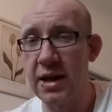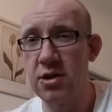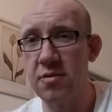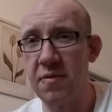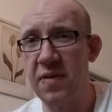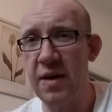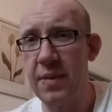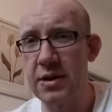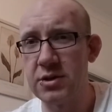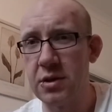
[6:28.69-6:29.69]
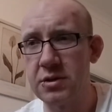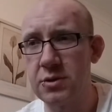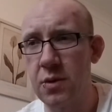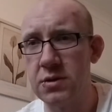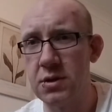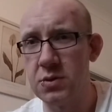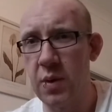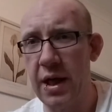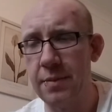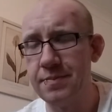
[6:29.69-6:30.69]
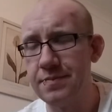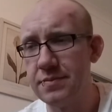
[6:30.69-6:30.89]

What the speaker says: each of the 5-man assault squads as well.